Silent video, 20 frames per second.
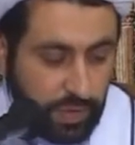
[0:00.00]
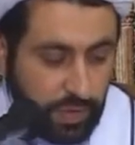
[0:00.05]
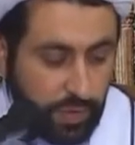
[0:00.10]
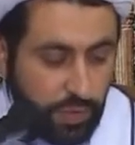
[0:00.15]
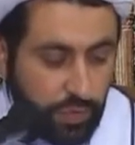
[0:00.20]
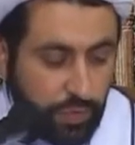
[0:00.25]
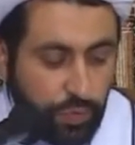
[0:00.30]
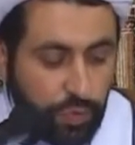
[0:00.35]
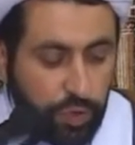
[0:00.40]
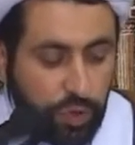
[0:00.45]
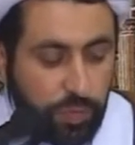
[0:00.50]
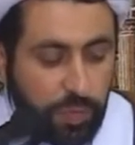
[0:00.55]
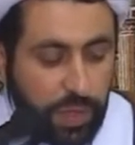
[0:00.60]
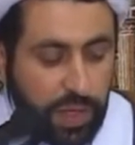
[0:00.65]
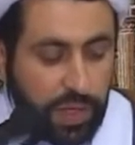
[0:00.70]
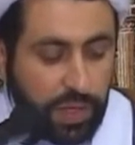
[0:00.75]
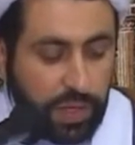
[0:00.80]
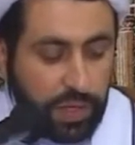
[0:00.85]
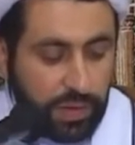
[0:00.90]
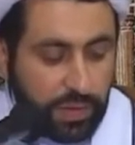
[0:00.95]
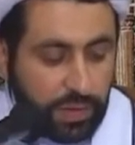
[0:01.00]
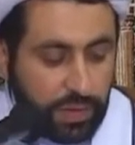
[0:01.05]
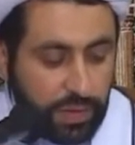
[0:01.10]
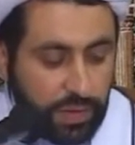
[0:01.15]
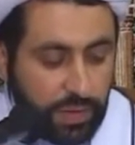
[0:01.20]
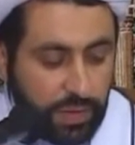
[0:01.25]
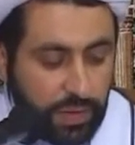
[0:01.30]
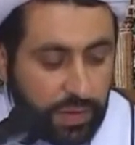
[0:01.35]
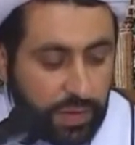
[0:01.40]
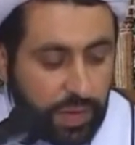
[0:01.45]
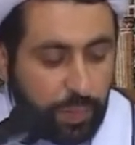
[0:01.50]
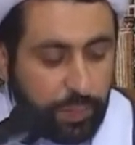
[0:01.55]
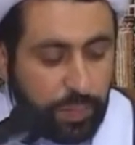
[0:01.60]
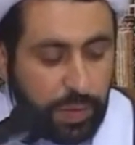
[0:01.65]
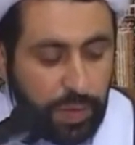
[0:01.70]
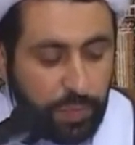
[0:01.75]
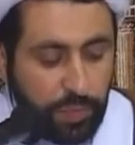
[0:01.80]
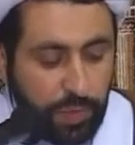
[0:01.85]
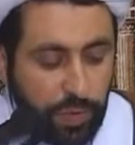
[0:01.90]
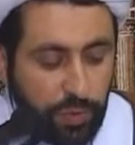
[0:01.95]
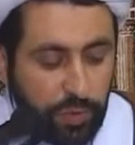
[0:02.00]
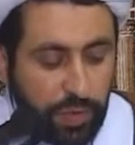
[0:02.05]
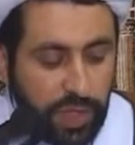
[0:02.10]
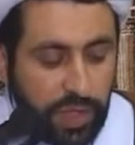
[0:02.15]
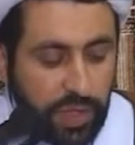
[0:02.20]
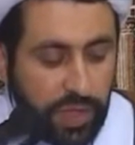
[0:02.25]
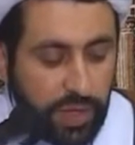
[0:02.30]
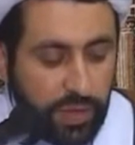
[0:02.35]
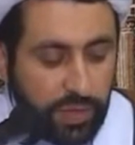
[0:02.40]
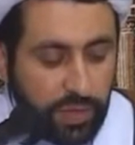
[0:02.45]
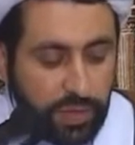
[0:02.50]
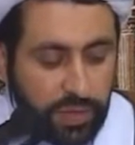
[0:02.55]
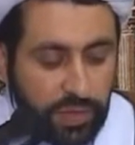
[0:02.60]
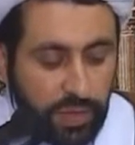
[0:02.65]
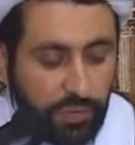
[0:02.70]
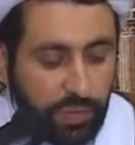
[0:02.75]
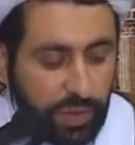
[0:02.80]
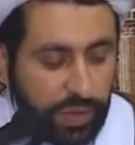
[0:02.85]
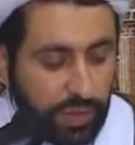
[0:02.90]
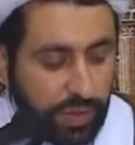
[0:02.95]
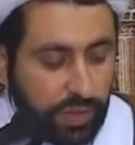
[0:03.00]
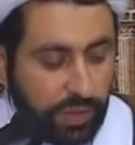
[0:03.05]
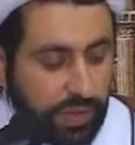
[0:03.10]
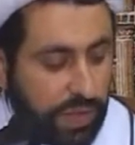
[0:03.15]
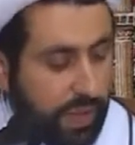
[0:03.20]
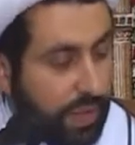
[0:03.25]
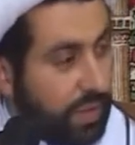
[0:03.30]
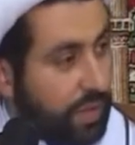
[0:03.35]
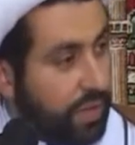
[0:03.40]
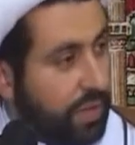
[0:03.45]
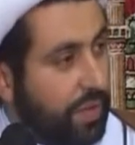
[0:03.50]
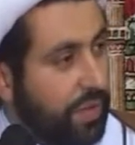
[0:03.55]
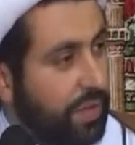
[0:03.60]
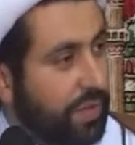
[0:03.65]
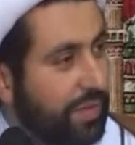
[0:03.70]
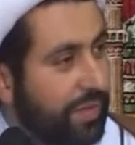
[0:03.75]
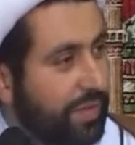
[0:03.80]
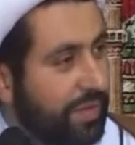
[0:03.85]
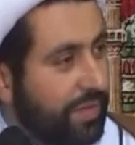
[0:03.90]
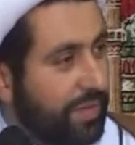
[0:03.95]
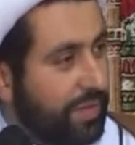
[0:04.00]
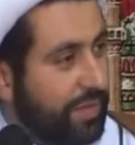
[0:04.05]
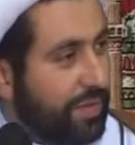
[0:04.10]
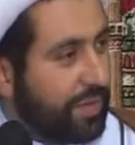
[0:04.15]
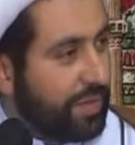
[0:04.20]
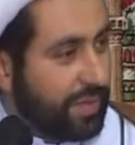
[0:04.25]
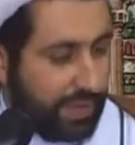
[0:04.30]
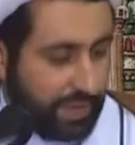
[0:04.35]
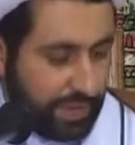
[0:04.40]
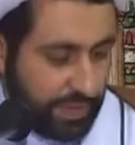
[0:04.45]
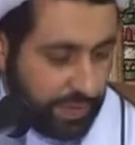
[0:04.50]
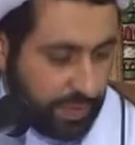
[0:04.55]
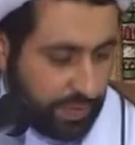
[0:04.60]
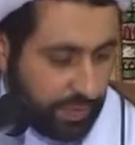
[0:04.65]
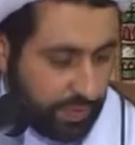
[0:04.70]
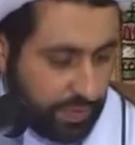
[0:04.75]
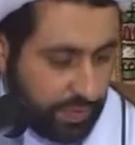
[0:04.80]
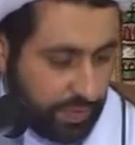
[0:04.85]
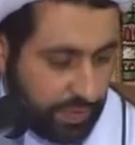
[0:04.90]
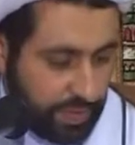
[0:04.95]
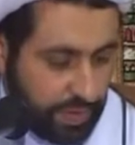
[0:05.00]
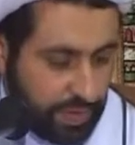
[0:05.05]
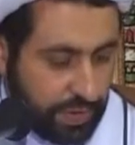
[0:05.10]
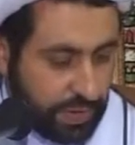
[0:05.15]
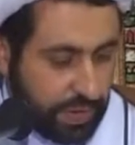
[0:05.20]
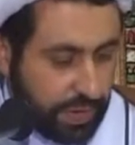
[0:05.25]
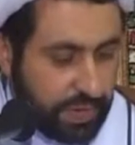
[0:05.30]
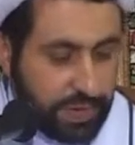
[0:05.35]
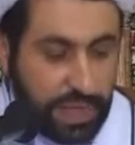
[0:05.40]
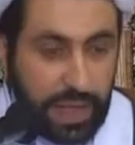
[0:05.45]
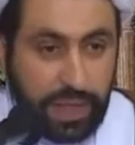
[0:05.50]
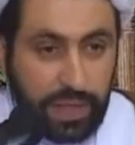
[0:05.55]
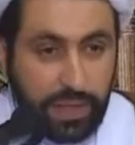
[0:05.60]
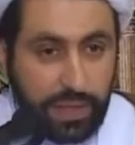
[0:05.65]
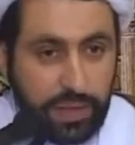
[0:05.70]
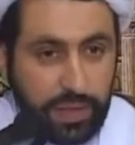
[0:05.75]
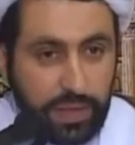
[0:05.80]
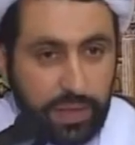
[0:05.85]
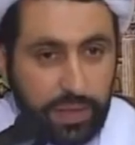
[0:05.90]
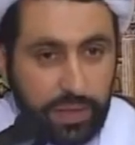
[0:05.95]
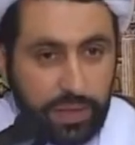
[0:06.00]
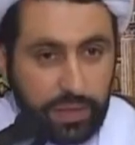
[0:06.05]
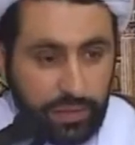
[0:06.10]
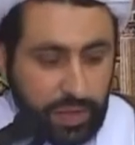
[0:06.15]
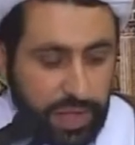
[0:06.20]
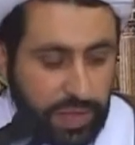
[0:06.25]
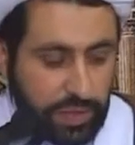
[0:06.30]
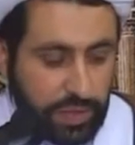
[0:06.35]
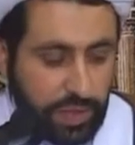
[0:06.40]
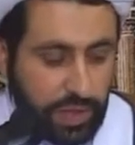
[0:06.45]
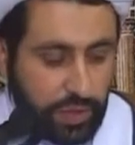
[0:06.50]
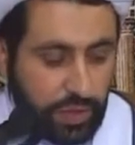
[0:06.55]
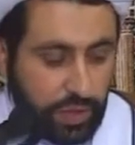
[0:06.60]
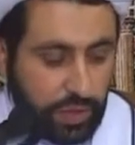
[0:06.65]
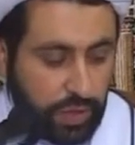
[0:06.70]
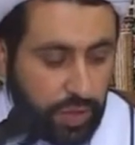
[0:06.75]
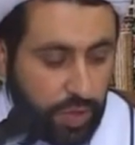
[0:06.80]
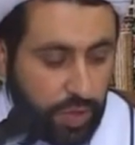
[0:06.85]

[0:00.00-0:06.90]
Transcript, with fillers: would be the people who inherit the earth. This is exactly the translation.